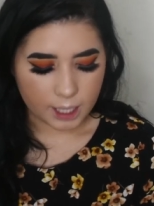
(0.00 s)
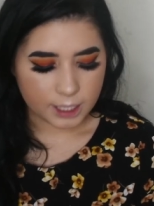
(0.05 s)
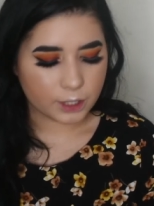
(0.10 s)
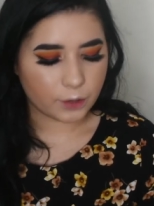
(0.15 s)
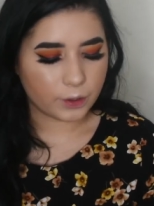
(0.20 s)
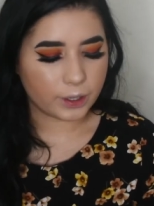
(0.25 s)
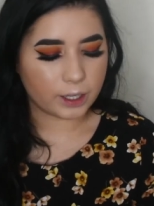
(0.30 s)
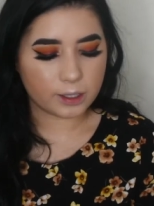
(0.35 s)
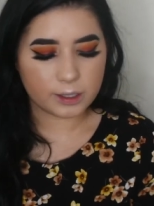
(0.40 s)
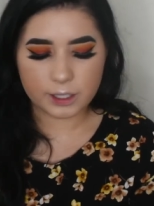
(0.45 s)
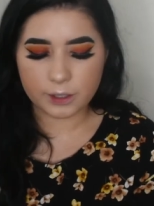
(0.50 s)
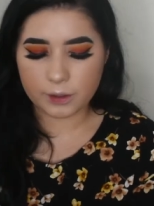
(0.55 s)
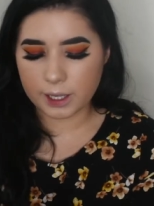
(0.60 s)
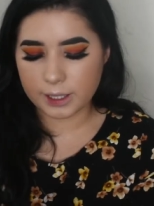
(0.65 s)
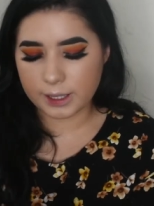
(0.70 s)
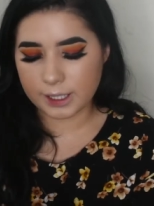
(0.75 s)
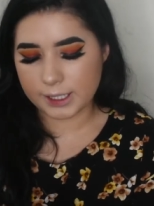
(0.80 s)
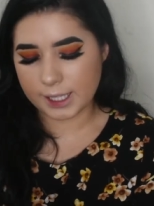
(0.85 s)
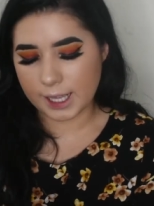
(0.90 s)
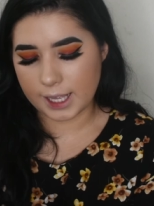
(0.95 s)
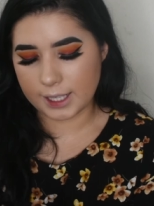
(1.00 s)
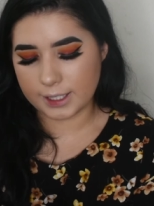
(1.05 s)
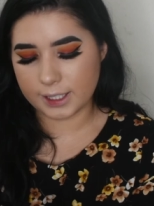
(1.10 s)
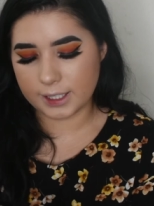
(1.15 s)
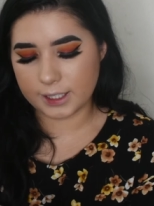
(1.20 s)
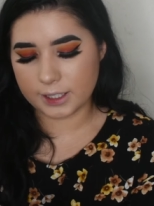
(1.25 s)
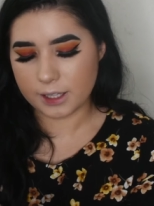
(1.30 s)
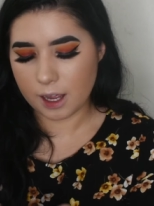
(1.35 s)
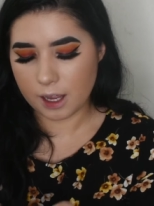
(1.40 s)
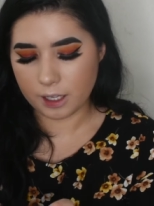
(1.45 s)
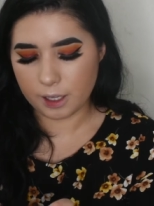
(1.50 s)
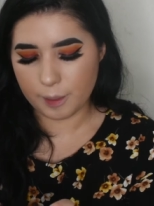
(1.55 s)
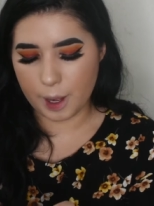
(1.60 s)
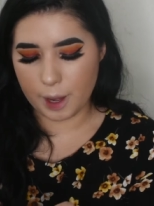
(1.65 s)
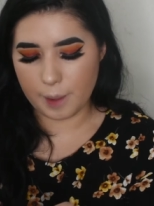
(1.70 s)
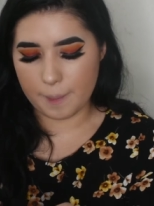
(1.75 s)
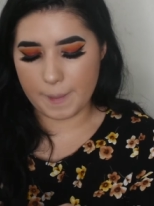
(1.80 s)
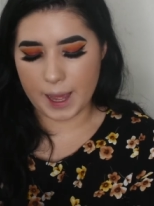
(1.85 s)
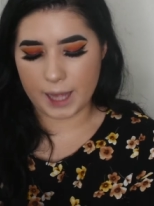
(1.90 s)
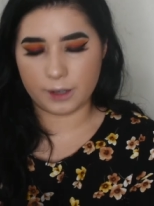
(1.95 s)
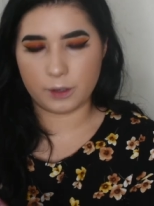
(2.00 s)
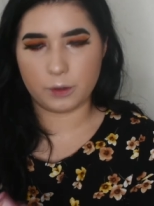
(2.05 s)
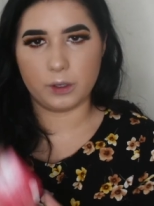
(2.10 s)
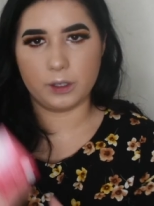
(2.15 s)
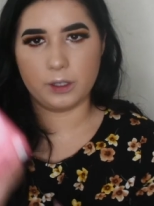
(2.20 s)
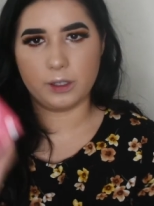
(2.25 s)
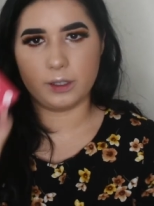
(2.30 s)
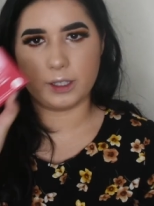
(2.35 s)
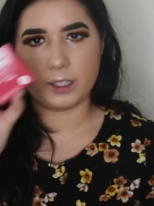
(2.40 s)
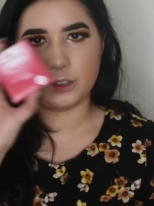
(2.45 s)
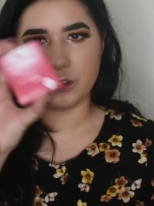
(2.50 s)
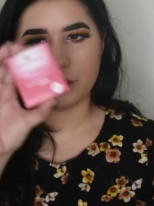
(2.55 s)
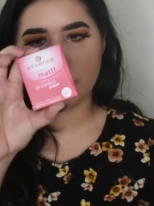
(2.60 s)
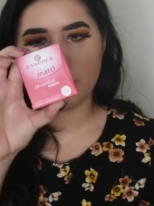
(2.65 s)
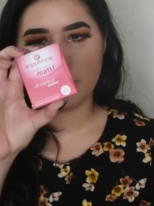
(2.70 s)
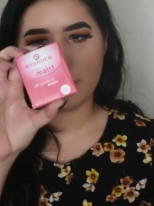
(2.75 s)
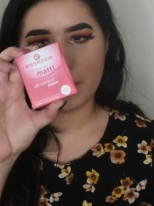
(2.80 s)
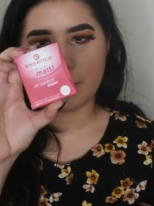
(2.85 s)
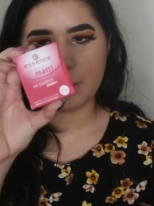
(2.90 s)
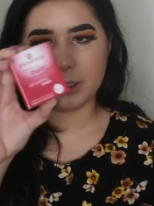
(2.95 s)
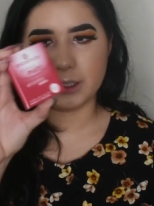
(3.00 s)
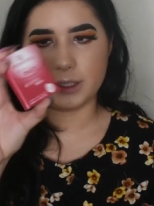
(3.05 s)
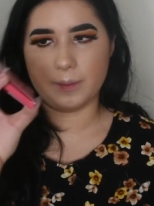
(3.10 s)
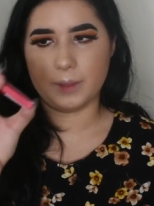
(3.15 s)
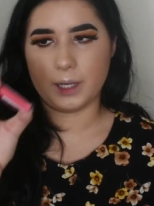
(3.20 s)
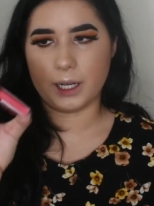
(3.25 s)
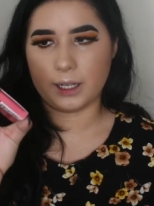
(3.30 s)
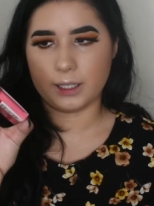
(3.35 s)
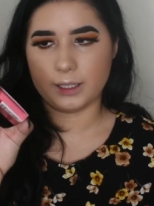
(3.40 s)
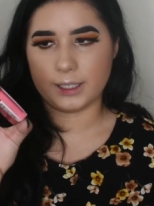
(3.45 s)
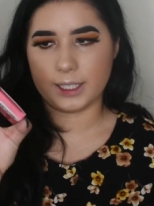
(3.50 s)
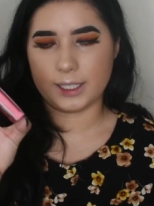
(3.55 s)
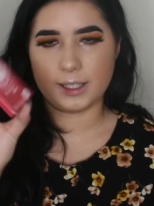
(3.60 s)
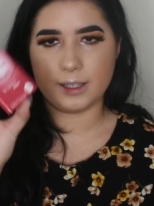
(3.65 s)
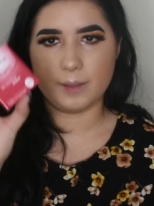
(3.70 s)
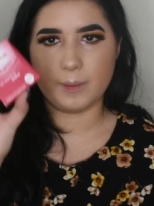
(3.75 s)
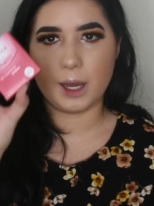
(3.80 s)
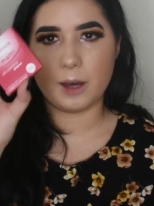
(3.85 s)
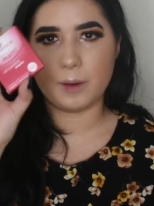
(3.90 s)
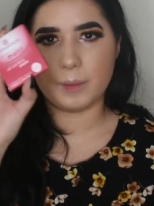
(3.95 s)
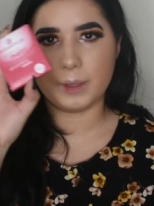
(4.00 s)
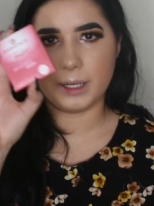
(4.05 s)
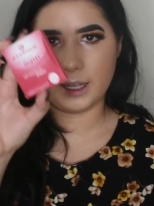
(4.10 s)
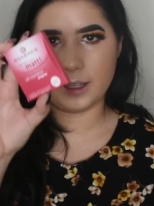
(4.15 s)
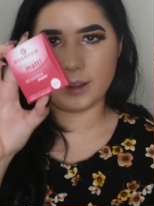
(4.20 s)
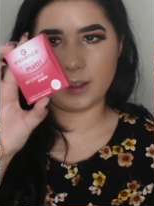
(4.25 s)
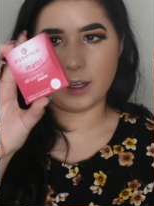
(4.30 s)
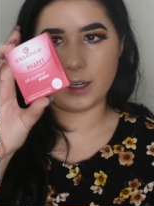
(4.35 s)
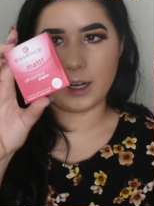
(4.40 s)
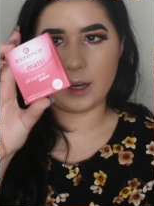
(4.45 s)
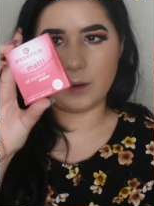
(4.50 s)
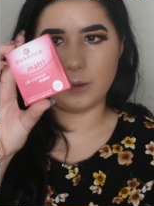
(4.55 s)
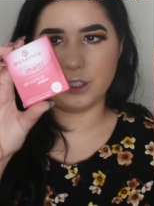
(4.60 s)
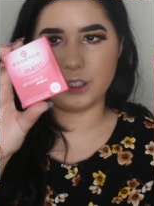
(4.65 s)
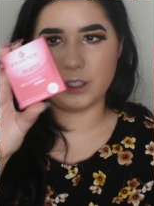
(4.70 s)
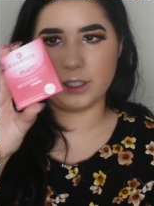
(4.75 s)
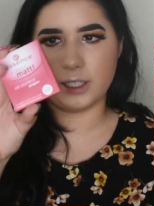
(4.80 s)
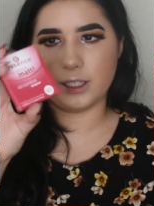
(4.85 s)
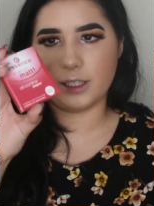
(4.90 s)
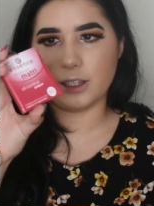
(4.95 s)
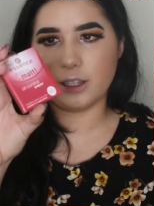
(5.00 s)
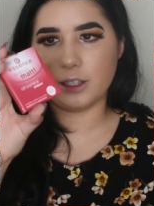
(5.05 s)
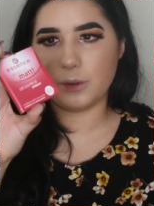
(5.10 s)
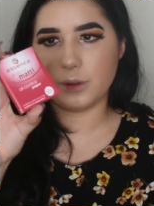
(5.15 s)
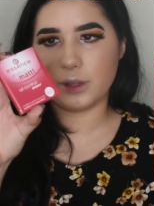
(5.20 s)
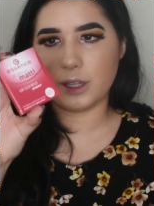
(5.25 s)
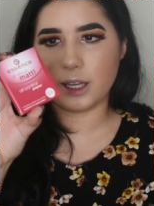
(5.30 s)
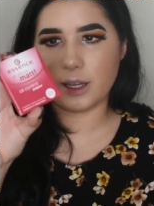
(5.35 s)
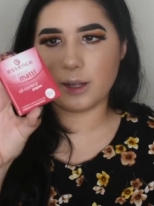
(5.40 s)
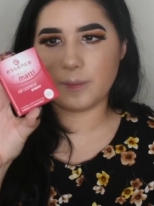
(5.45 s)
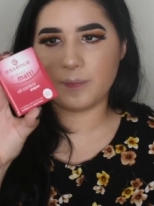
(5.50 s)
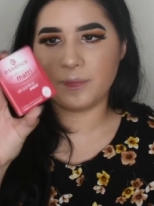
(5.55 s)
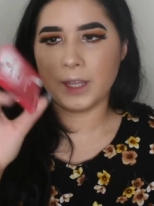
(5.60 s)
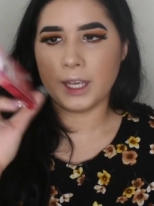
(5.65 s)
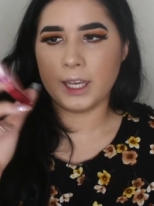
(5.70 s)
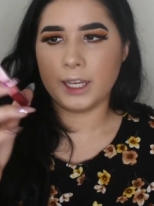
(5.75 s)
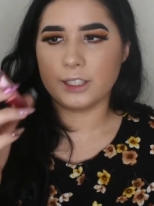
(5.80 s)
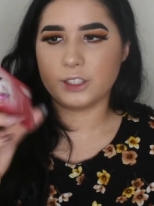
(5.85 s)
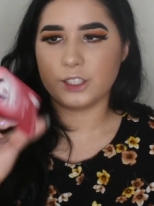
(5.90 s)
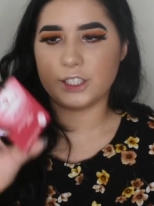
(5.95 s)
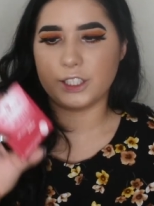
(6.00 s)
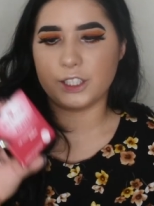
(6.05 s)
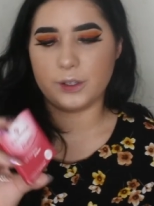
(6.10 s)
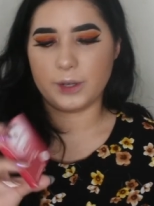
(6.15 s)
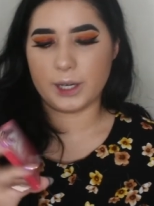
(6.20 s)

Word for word: So I also got these Essence All About Matte Oil Control Papers. I'm not going to test them out, but I thought I would just include them just so